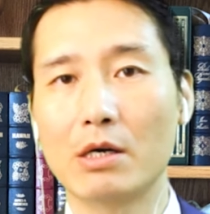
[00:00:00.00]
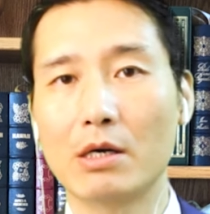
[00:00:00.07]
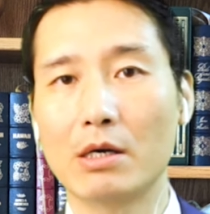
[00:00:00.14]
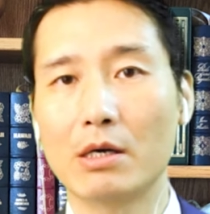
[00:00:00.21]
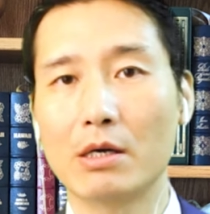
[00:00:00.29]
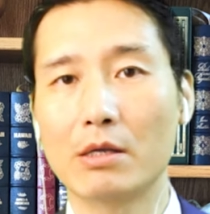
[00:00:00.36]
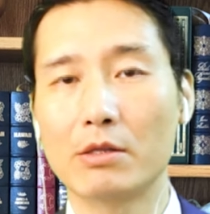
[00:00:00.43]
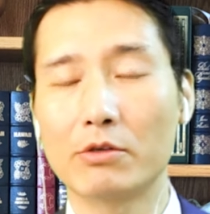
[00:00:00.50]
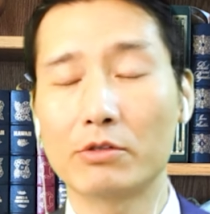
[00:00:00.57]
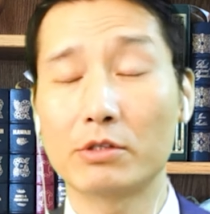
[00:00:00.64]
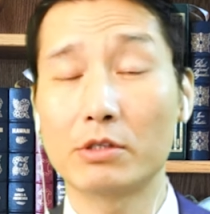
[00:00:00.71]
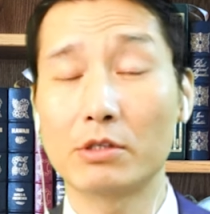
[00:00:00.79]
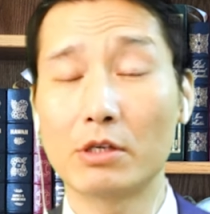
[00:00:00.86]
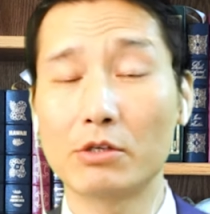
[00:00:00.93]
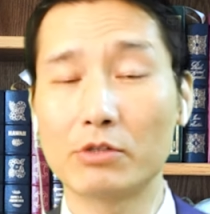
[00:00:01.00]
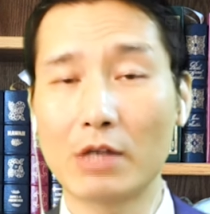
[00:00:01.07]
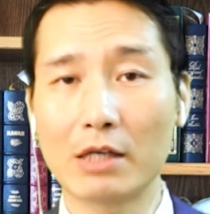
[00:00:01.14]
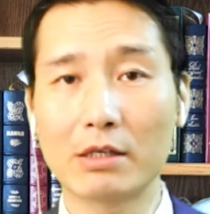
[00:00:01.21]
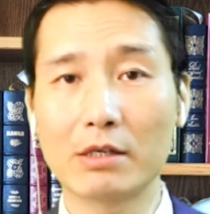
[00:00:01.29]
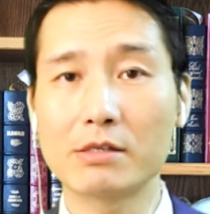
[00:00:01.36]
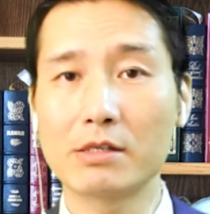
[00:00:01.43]
the
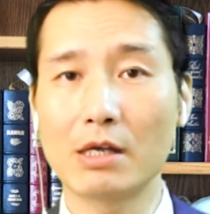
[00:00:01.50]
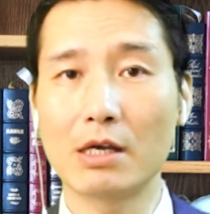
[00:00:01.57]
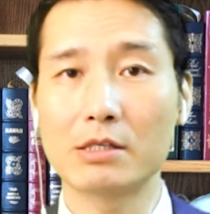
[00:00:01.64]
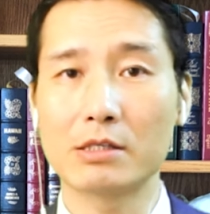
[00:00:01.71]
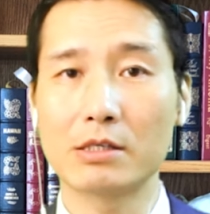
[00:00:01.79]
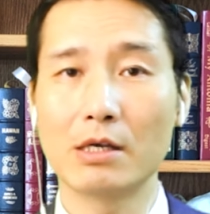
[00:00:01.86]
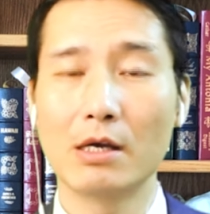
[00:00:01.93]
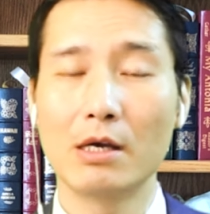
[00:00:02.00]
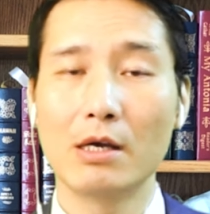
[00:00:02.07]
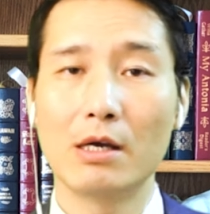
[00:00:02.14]
United States